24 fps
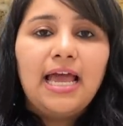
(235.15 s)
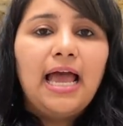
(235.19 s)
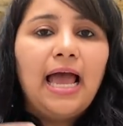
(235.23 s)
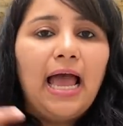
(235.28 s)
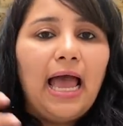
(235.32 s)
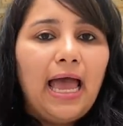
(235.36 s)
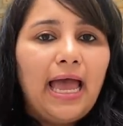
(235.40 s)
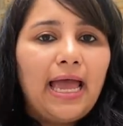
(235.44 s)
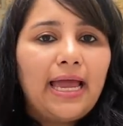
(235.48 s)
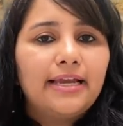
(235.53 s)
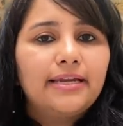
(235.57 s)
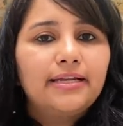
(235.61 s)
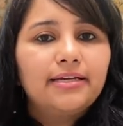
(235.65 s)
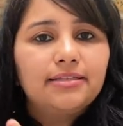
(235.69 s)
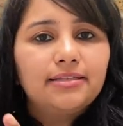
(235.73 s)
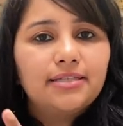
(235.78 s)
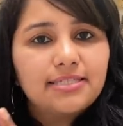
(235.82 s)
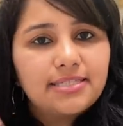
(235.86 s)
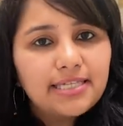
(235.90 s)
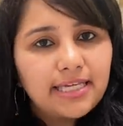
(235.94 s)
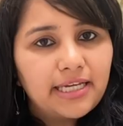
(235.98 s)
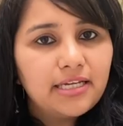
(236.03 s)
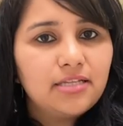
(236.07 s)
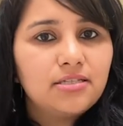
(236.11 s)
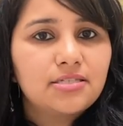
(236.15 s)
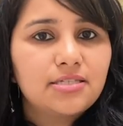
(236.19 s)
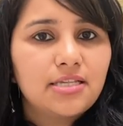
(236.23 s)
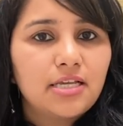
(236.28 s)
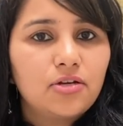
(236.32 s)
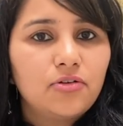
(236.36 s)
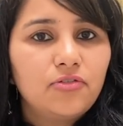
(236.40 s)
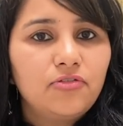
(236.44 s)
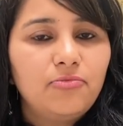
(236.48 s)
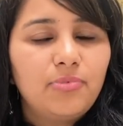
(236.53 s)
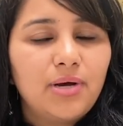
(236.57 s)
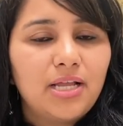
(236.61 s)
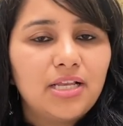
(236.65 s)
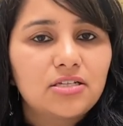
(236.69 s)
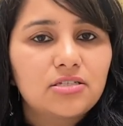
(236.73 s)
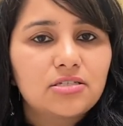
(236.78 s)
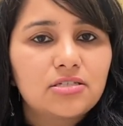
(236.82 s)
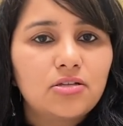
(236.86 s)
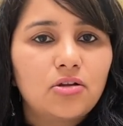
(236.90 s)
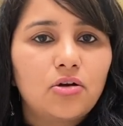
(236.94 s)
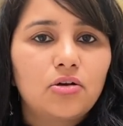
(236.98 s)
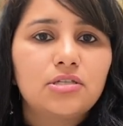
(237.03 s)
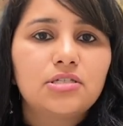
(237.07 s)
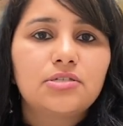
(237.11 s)
And the second set of bulk
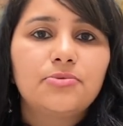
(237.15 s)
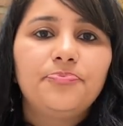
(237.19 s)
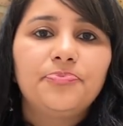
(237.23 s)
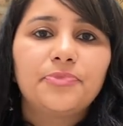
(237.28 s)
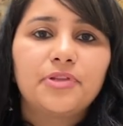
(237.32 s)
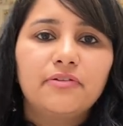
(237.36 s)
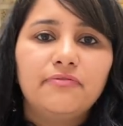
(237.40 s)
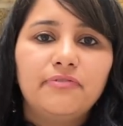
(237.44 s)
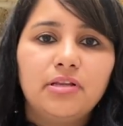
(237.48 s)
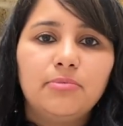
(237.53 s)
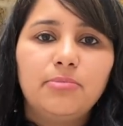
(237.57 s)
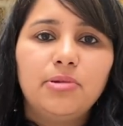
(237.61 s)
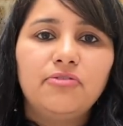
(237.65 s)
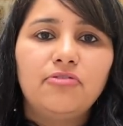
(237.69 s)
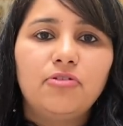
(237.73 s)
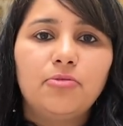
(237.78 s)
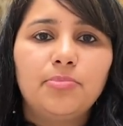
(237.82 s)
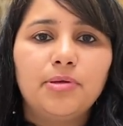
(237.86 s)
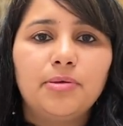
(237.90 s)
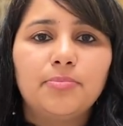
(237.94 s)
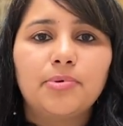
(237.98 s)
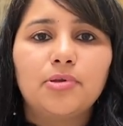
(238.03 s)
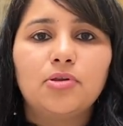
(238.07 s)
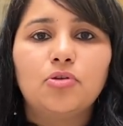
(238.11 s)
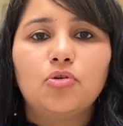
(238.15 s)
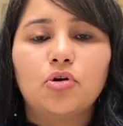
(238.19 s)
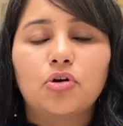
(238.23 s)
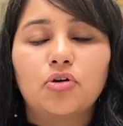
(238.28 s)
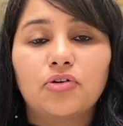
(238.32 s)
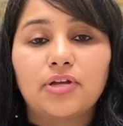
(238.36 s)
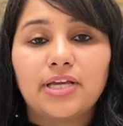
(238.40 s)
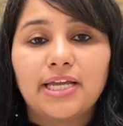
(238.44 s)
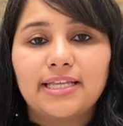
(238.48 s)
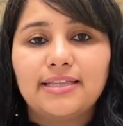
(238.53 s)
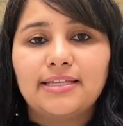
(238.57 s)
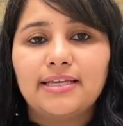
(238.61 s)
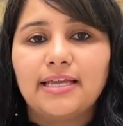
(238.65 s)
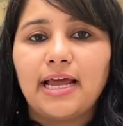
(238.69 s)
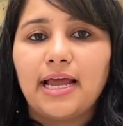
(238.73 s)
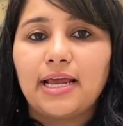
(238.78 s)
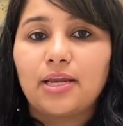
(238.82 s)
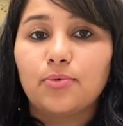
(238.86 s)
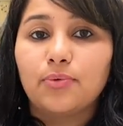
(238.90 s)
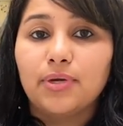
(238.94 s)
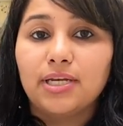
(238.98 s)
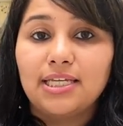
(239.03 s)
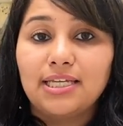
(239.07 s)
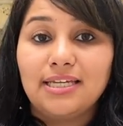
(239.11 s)
slots will be for people who are going to get their I
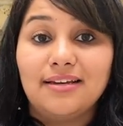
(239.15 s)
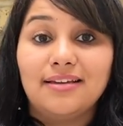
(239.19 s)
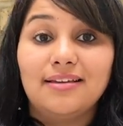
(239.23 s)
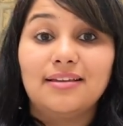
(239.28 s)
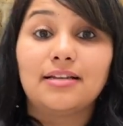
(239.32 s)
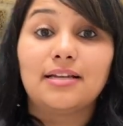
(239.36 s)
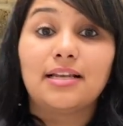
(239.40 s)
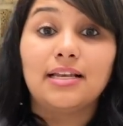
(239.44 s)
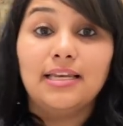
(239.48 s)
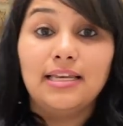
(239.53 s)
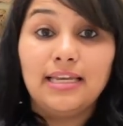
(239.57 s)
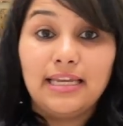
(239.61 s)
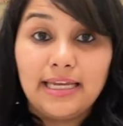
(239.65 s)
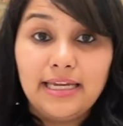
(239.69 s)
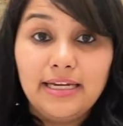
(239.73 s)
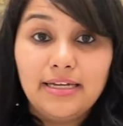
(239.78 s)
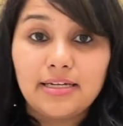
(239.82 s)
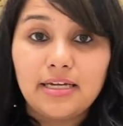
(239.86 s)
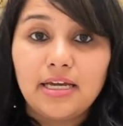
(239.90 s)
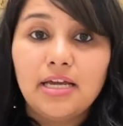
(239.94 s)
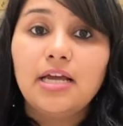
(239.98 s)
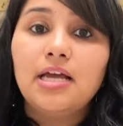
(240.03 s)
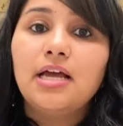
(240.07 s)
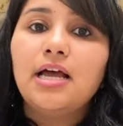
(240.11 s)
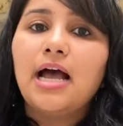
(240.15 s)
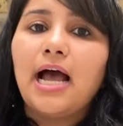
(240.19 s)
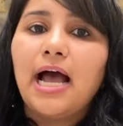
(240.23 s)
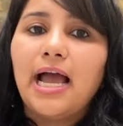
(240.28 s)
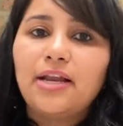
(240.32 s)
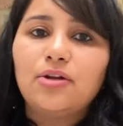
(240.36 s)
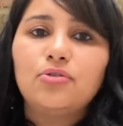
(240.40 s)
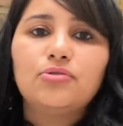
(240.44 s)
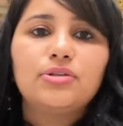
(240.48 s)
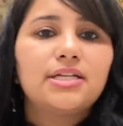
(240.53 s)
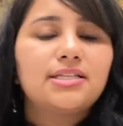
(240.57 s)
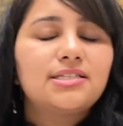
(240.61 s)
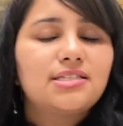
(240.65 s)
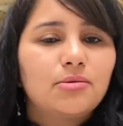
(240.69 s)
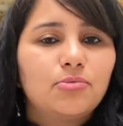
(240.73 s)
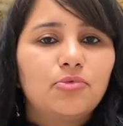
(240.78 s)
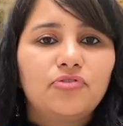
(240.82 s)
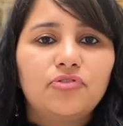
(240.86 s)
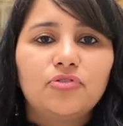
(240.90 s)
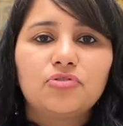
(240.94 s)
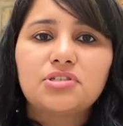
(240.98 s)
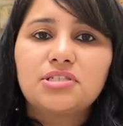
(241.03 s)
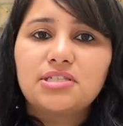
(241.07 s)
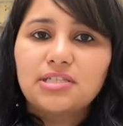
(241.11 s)
twenty a little late. I know that some
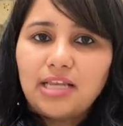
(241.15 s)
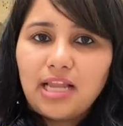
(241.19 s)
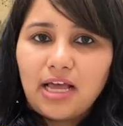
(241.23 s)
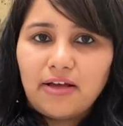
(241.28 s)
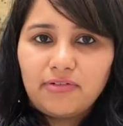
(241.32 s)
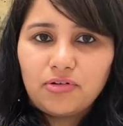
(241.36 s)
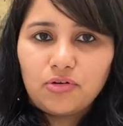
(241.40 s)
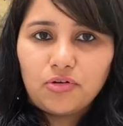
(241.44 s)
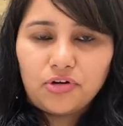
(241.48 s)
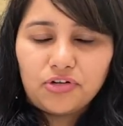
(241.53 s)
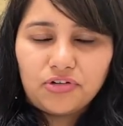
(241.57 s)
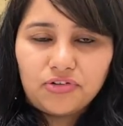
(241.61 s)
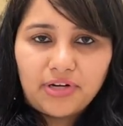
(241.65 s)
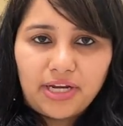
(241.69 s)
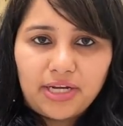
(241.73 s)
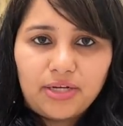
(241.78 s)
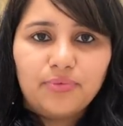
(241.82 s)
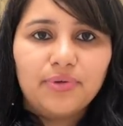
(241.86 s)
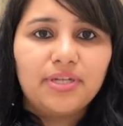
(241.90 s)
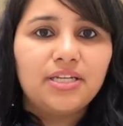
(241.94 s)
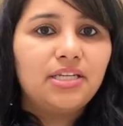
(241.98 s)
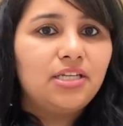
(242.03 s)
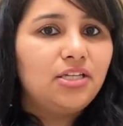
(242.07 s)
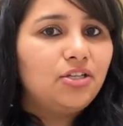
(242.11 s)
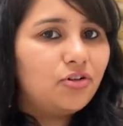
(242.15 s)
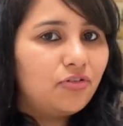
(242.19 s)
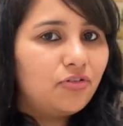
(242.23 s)
of you still haven't got your I twenty, you're